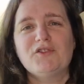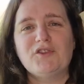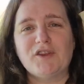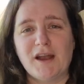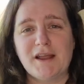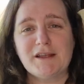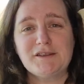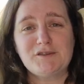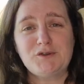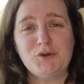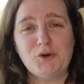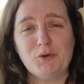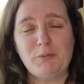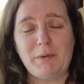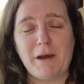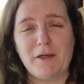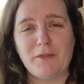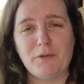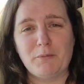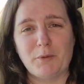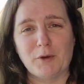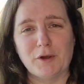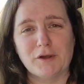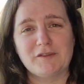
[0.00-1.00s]
So let's talk
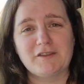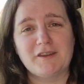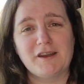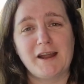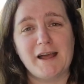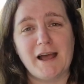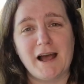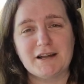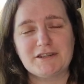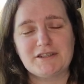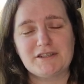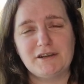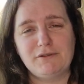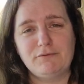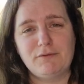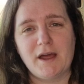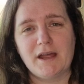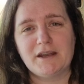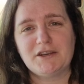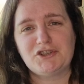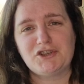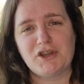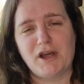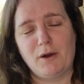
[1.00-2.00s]
about the books that I actually
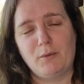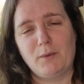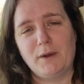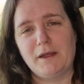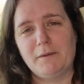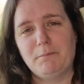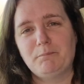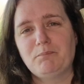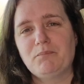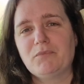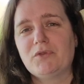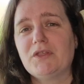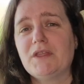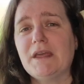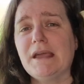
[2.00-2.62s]
read, shall we?